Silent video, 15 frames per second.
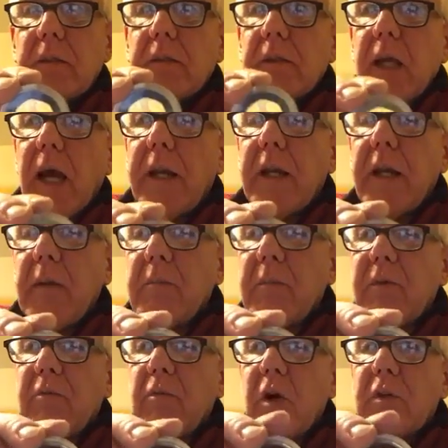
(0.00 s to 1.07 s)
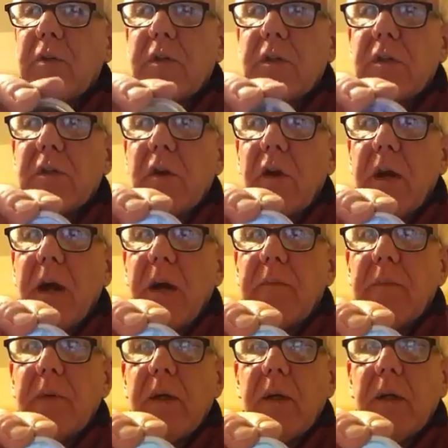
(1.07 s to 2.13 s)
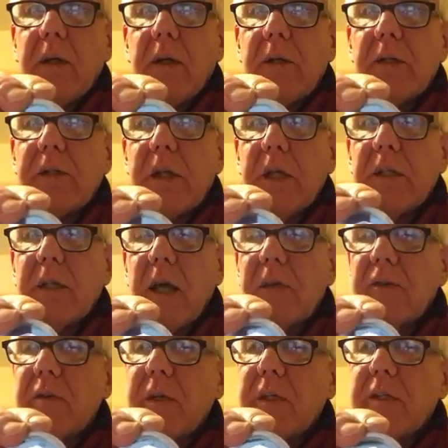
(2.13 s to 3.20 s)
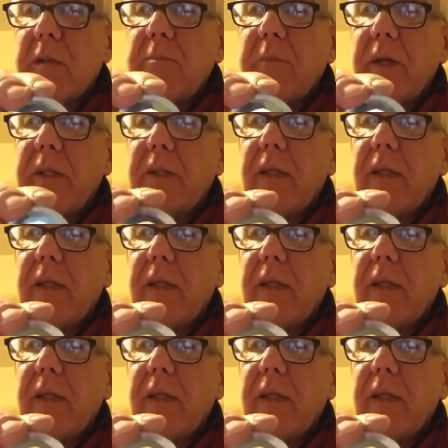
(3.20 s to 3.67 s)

Now the number of watchers has gone up. 600 is the bid